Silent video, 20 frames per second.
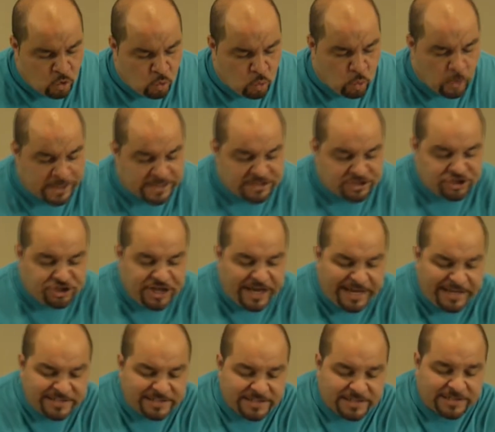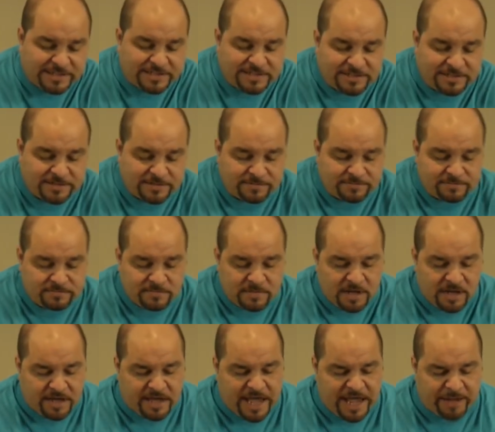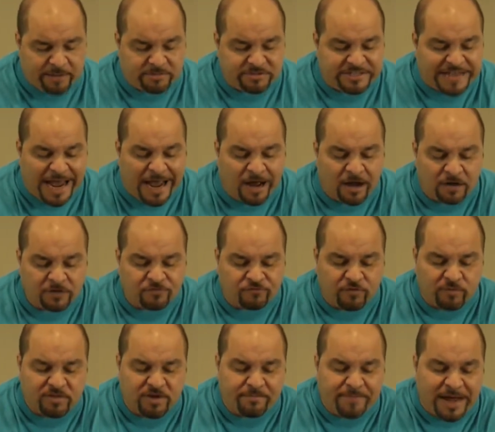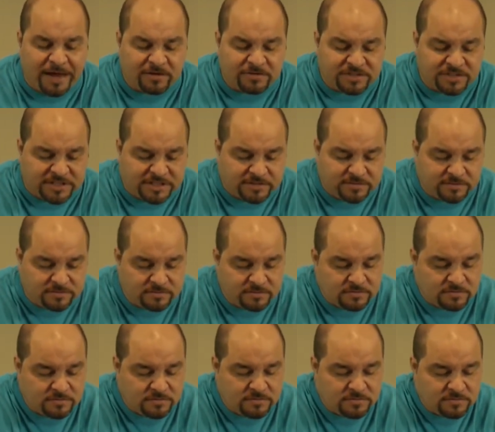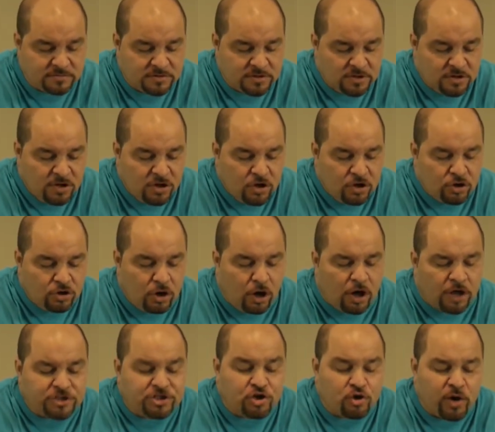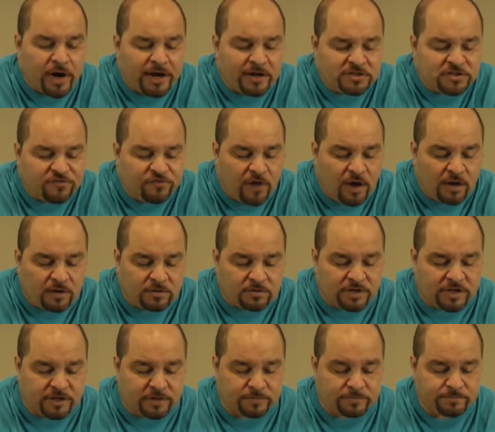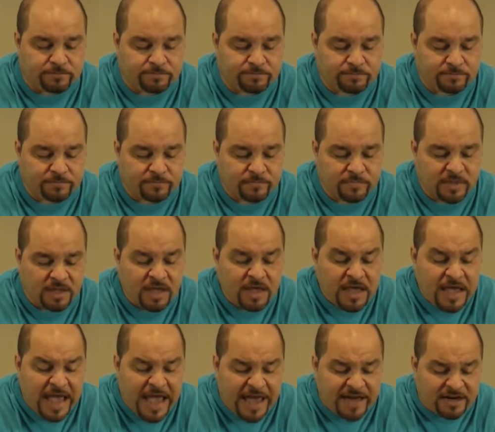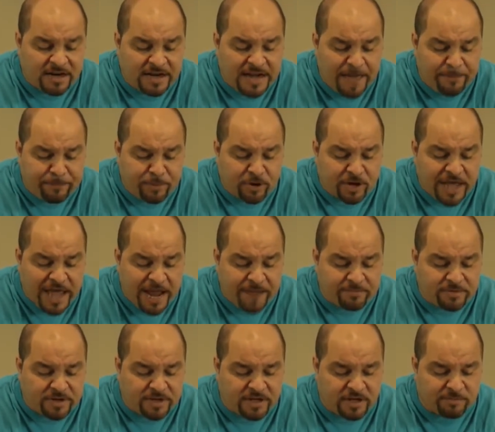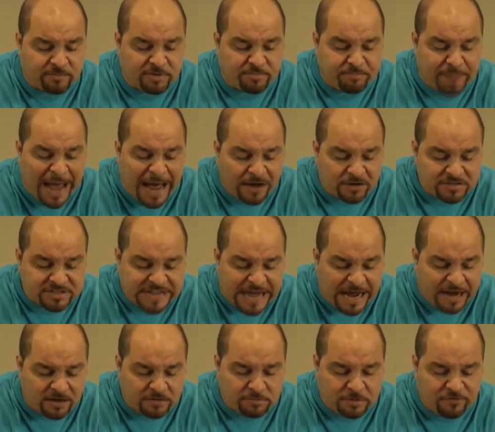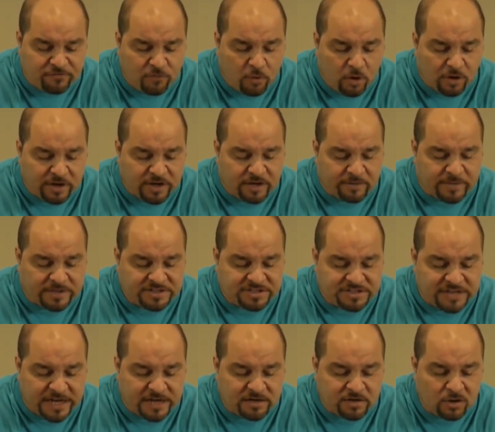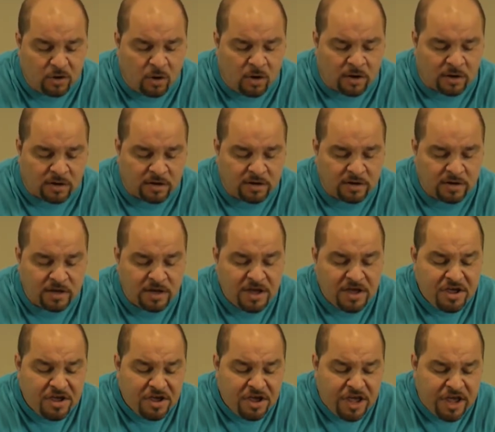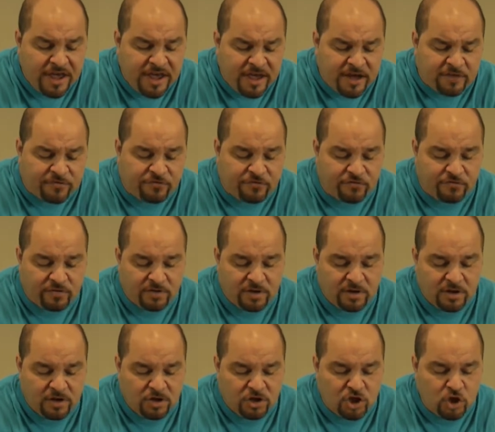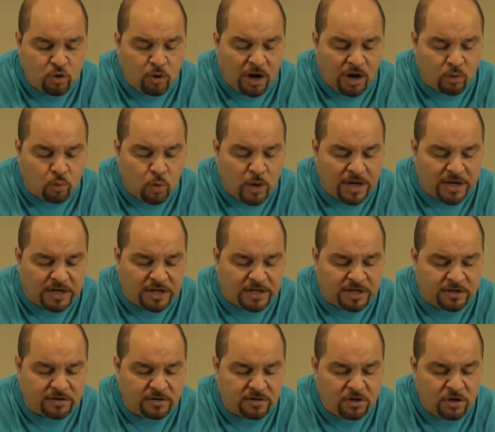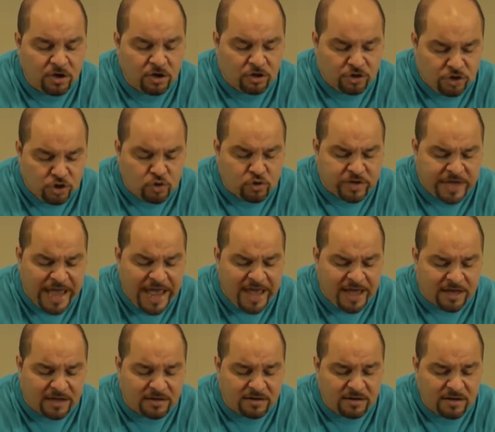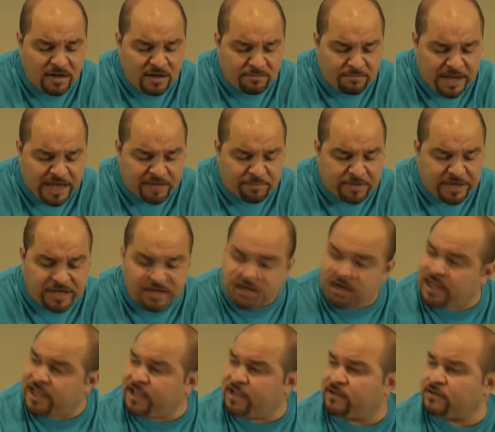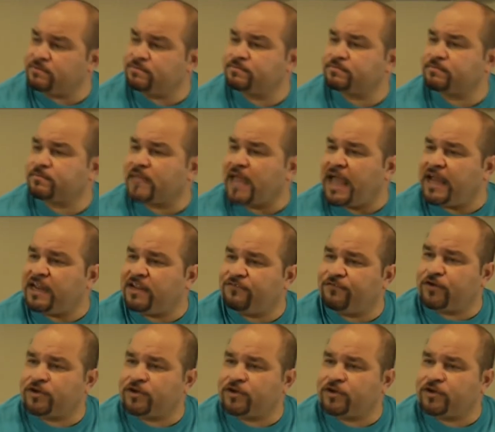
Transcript: When Jesus came down from the mountain, large crowds followed him and a leper came to him and bowed down before him and said, Lord, if you are willing, you can make me clean. And in